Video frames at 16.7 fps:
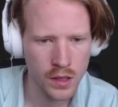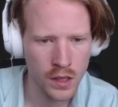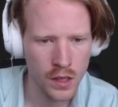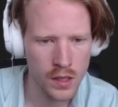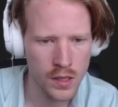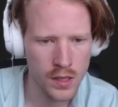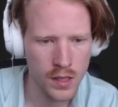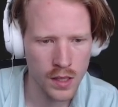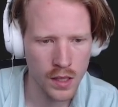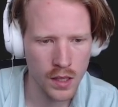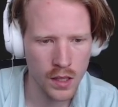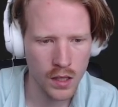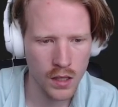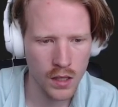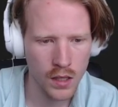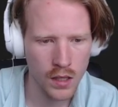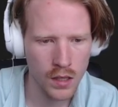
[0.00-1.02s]
Because
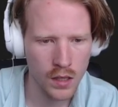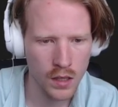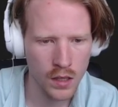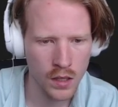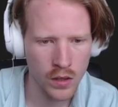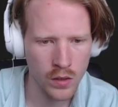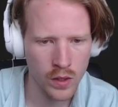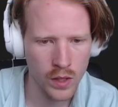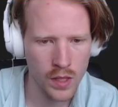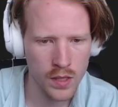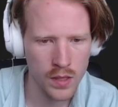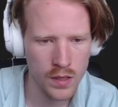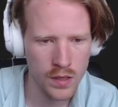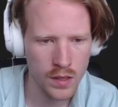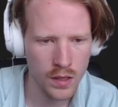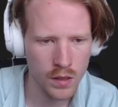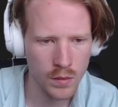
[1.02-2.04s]
otherwise
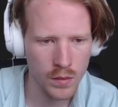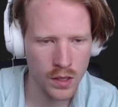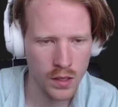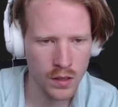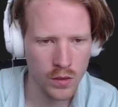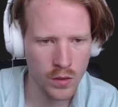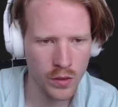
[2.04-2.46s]
it's going to be a